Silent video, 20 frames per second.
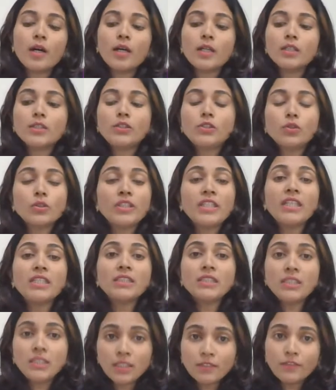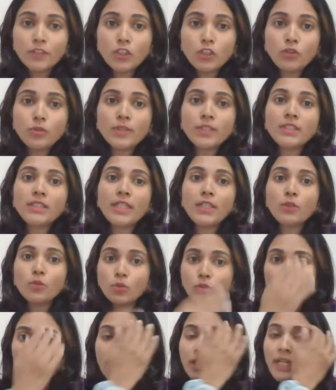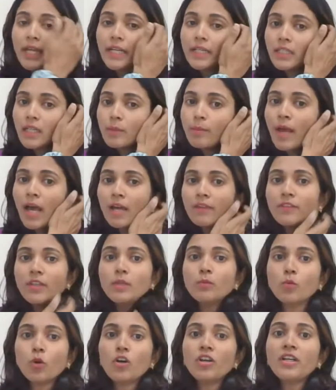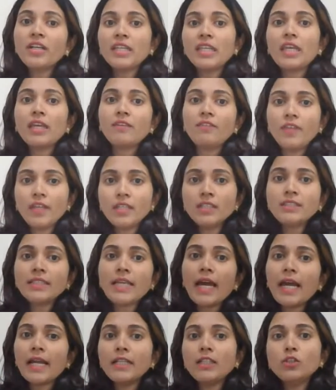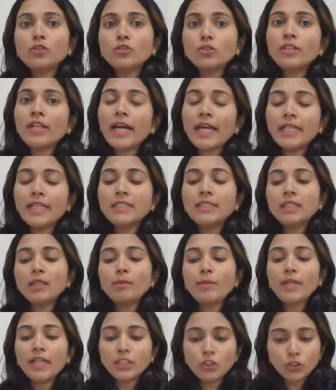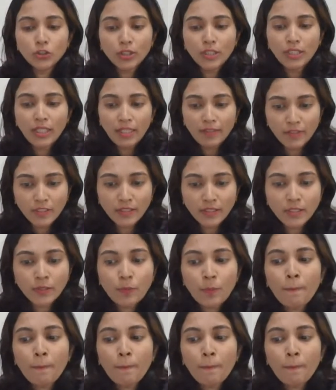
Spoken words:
So these individuals, they do not end up having more cravings and rise in the blood sugar levels.